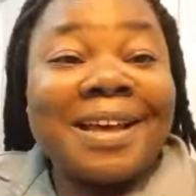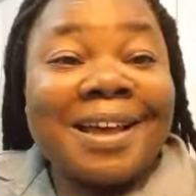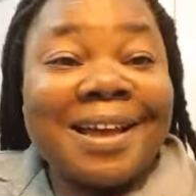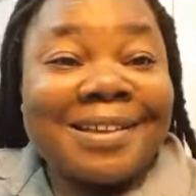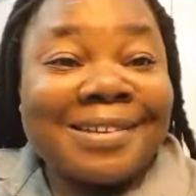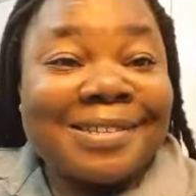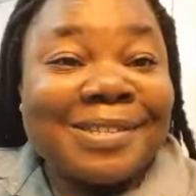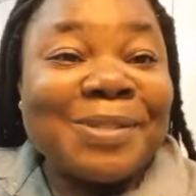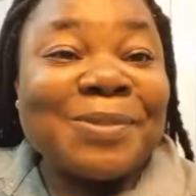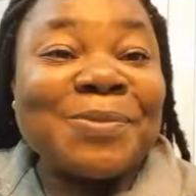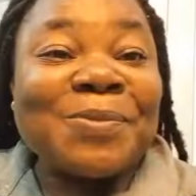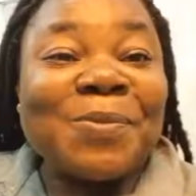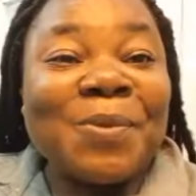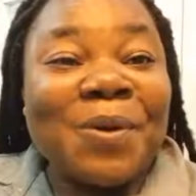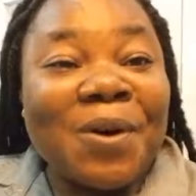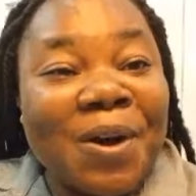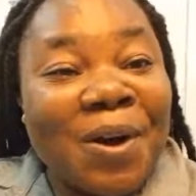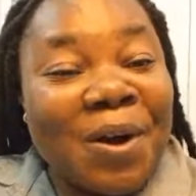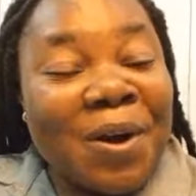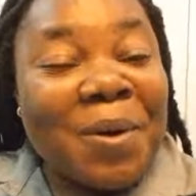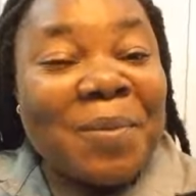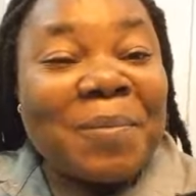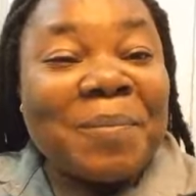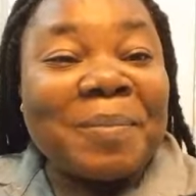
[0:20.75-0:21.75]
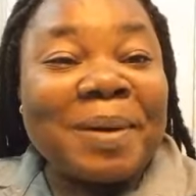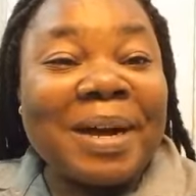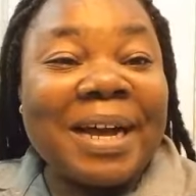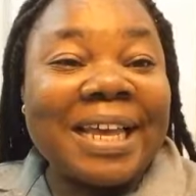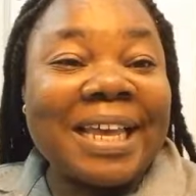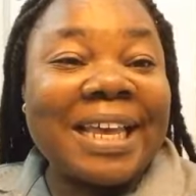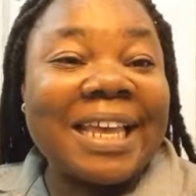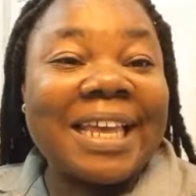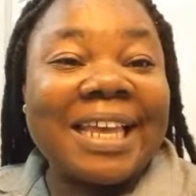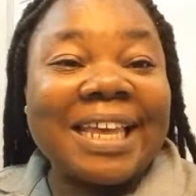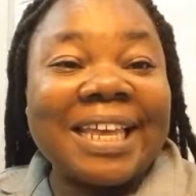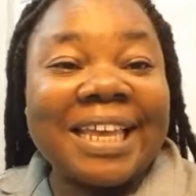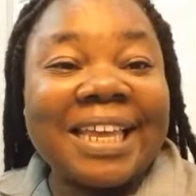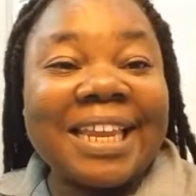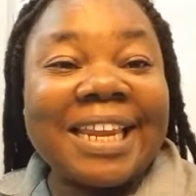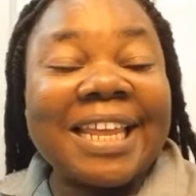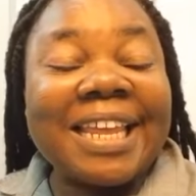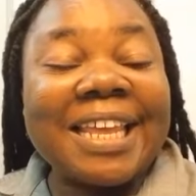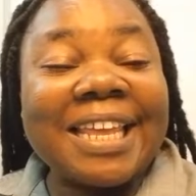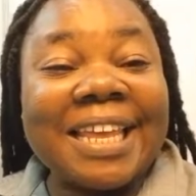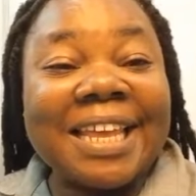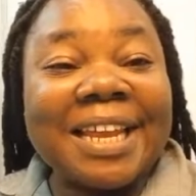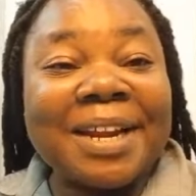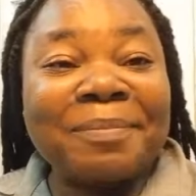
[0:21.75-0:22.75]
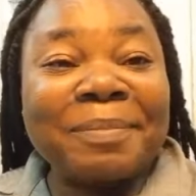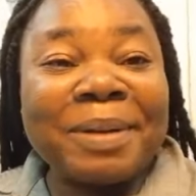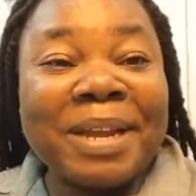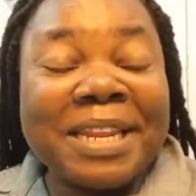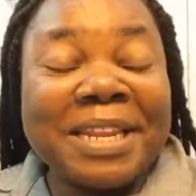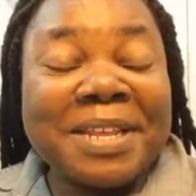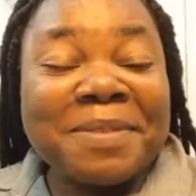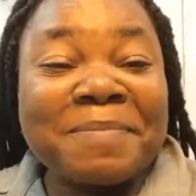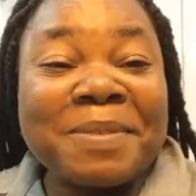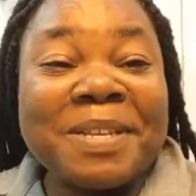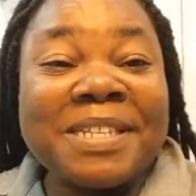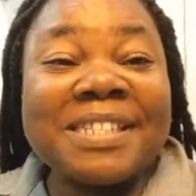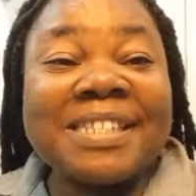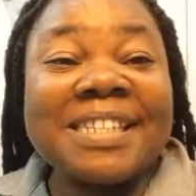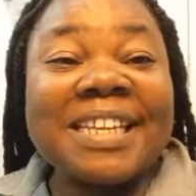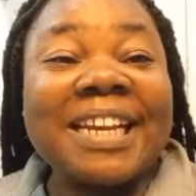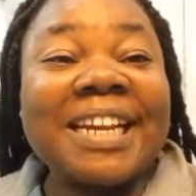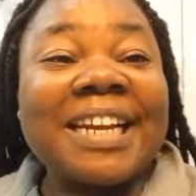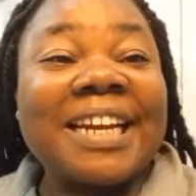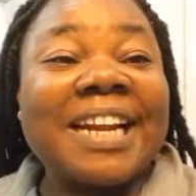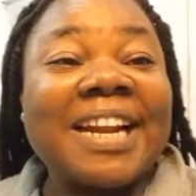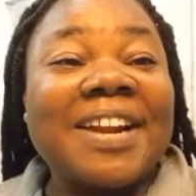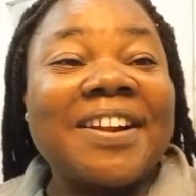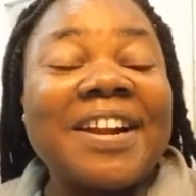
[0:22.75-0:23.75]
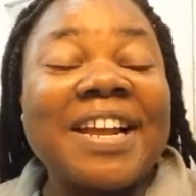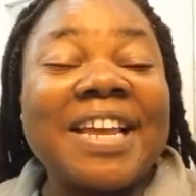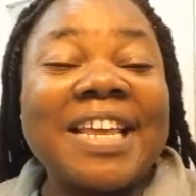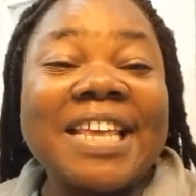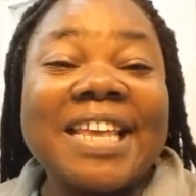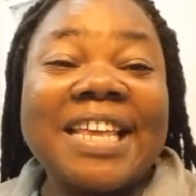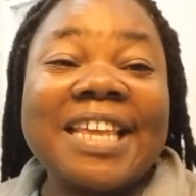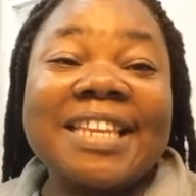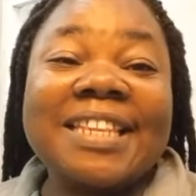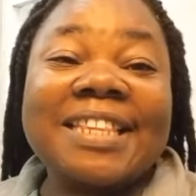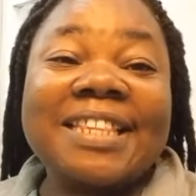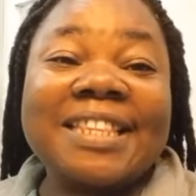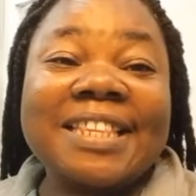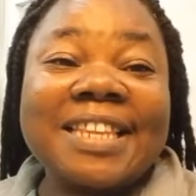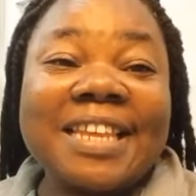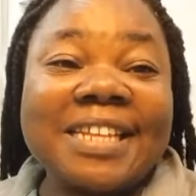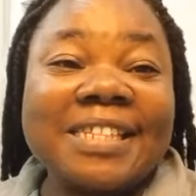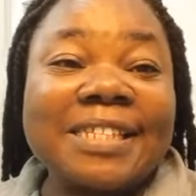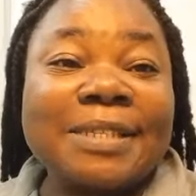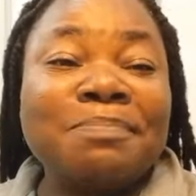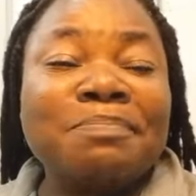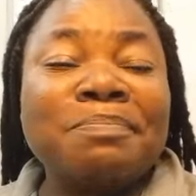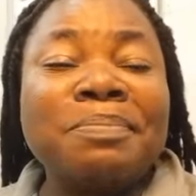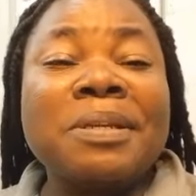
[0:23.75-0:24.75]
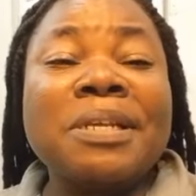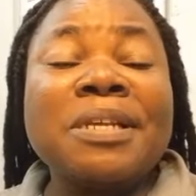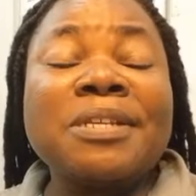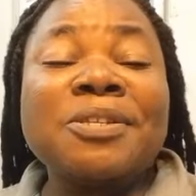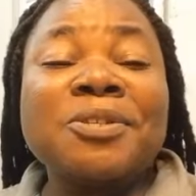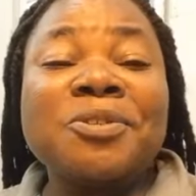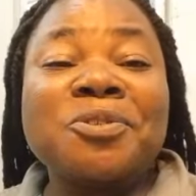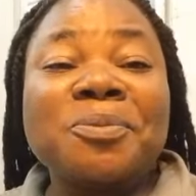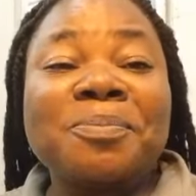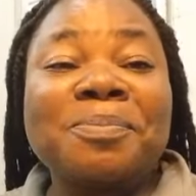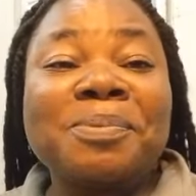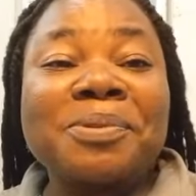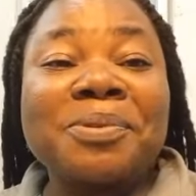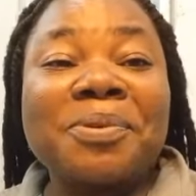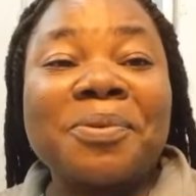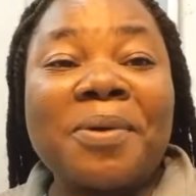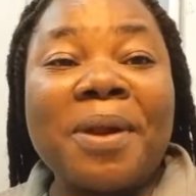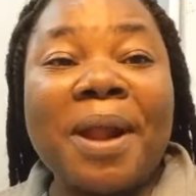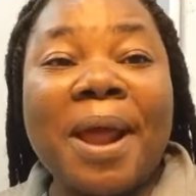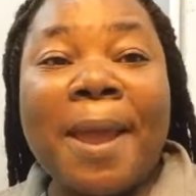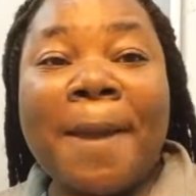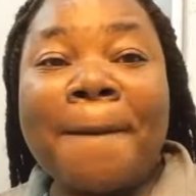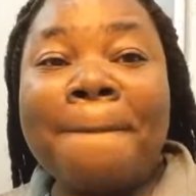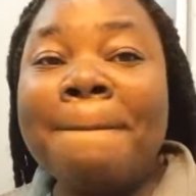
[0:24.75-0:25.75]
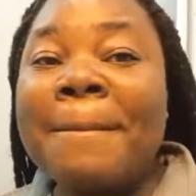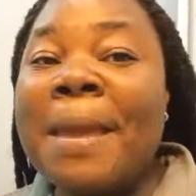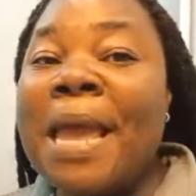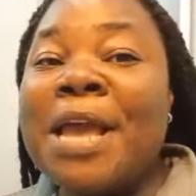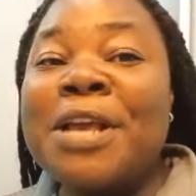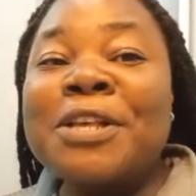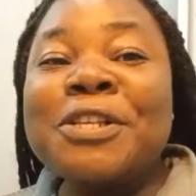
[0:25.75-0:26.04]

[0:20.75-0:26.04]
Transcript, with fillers: Guys, welcome back again here. My name is Clara Edet. Please subscribe.